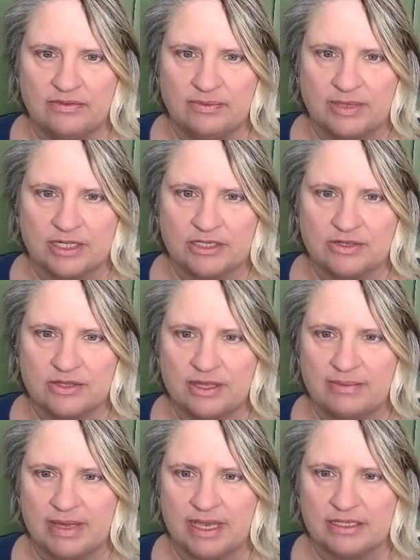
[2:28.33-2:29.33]
Make sure they
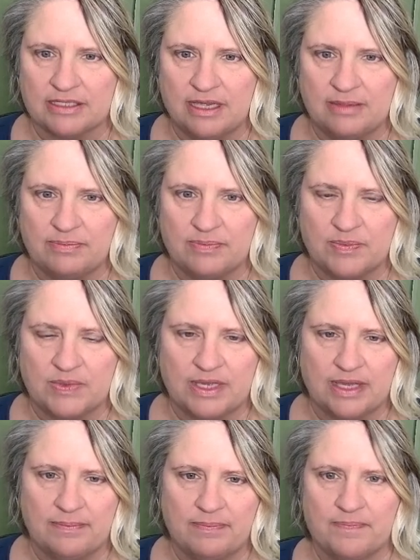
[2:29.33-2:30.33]
match up.
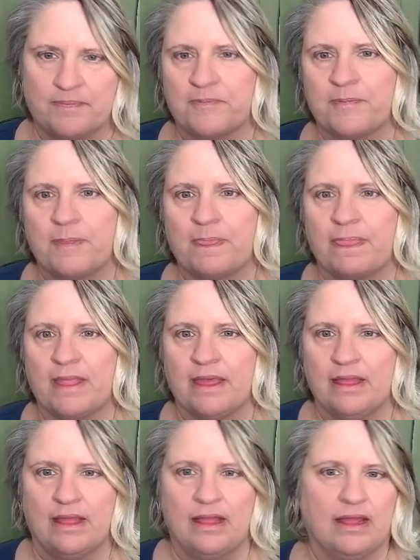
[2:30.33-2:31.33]
Yep.
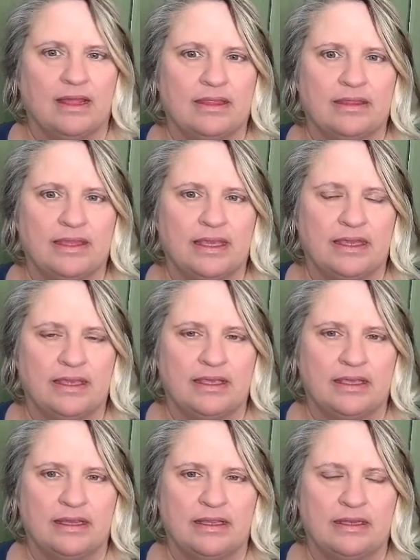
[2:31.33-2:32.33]

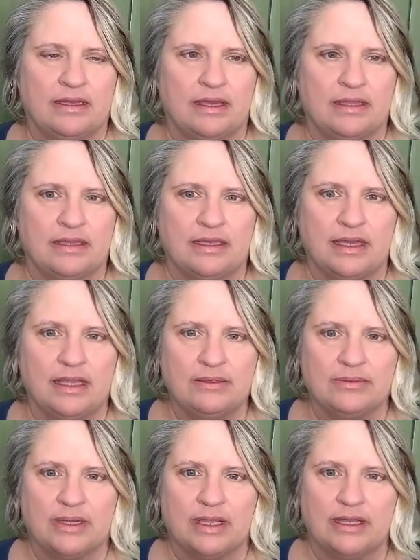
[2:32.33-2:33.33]
Then on the yellow
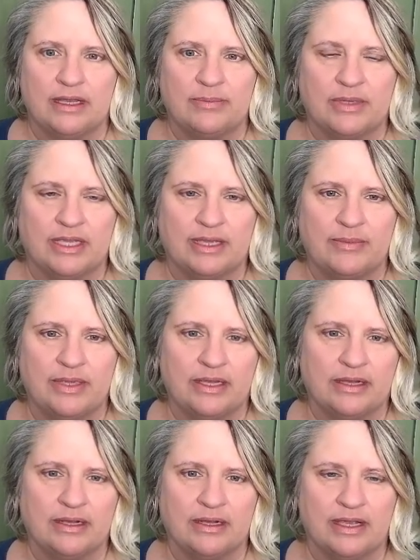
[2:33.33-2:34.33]
one, I'm going to come
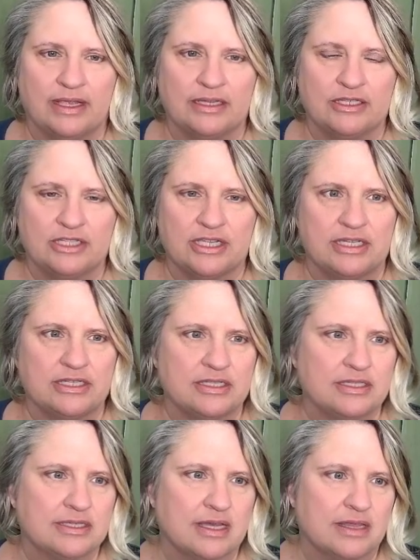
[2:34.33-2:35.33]
here and change
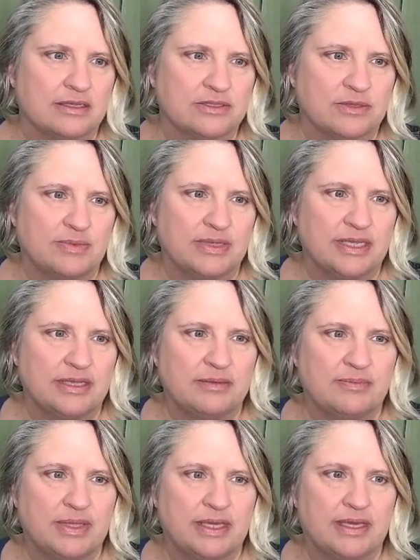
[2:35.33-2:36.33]
these colors a bit
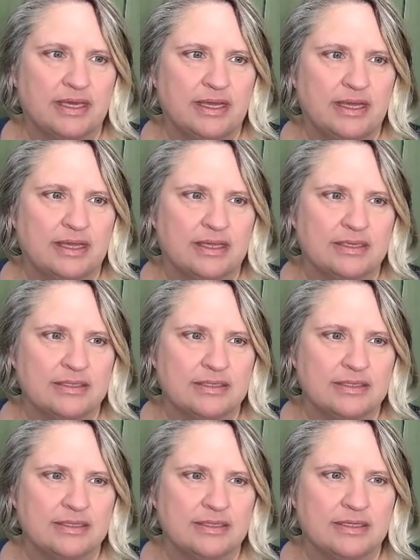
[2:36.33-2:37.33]

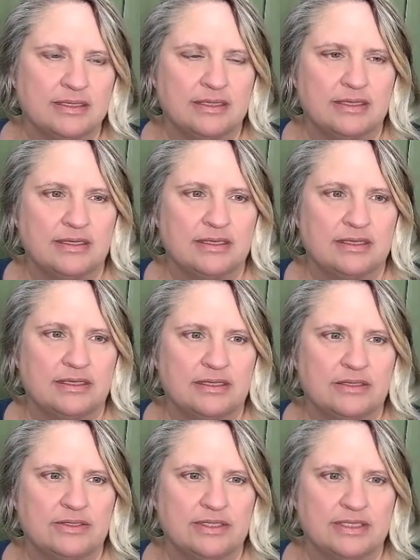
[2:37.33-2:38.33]
because
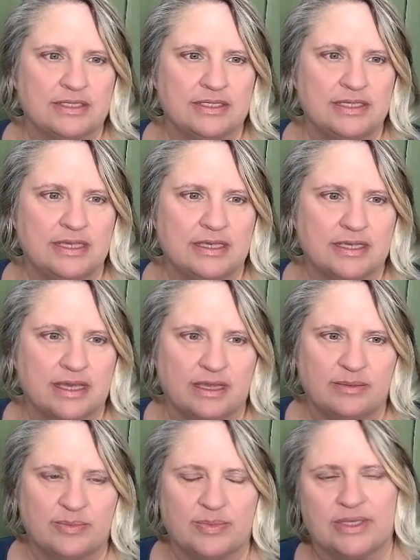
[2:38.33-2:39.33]
you didn't see it
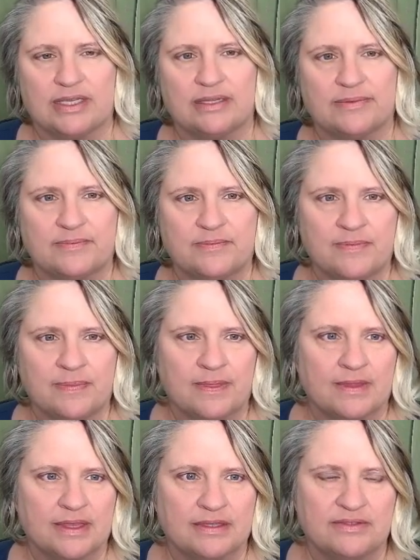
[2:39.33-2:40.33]
yet, but
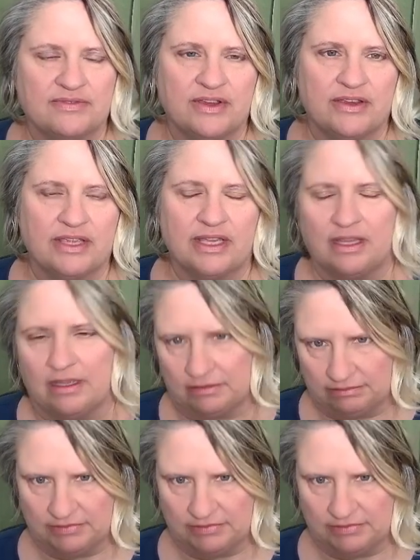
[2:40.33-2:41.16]
it's very yellow.